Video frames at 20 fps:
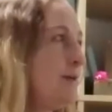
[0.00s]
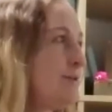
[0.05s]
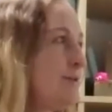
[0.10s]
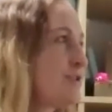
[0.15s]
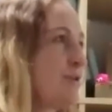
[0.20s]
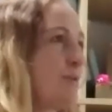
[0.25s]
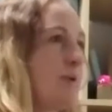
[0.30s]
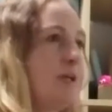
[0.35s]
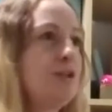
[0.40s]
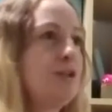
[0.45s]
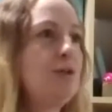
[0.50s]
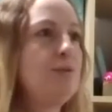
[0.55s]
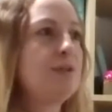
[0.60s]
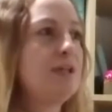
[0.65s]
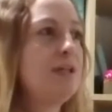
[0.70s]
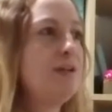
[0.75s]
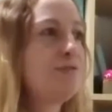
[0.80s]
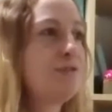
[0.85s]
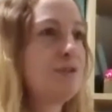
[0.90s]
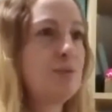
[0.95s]
So I knew
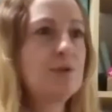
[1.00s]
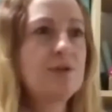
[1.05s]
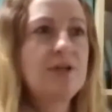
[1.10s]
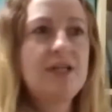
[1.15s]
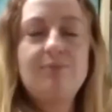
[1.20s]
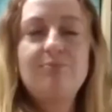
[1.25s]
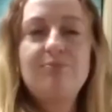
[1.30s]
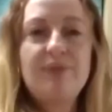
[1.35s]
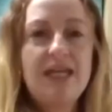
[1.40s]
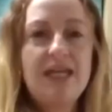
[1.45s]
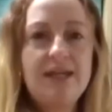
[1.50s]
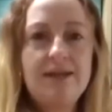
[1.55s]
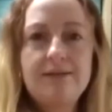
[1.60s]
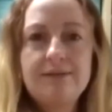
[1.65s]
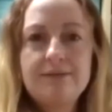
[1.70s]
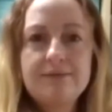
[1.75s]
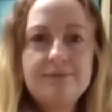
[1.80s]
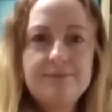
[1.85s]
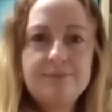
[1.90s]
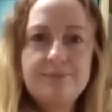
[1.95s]
that if there were any big
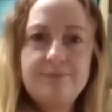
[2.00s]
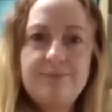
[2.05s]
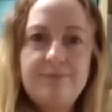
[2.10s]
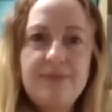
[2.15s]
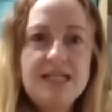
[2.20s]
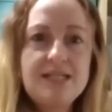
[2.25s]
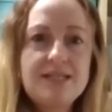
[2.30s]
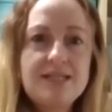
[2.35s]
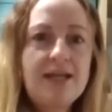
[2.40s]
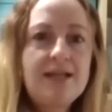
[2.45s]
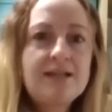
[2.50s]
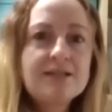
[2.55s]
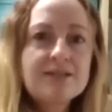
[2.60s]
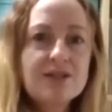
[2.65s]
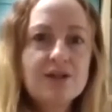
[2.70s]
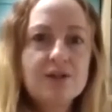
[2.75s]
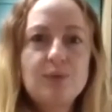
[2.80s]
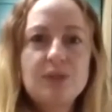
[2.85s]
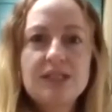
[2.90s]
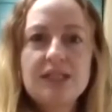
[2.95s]
meetings,
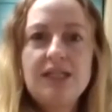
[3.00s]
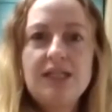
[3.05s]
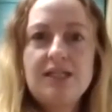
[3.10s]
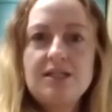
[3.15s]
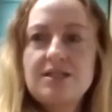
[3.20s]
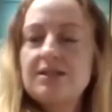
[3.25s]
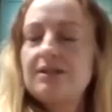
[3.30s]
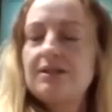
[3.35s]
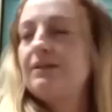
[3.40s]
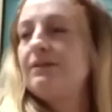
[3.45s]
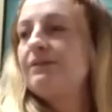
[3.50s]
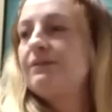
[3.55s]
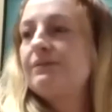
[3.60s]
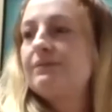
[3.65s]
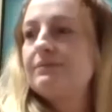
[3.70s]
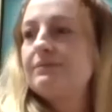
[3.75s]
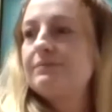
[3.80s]
I would need to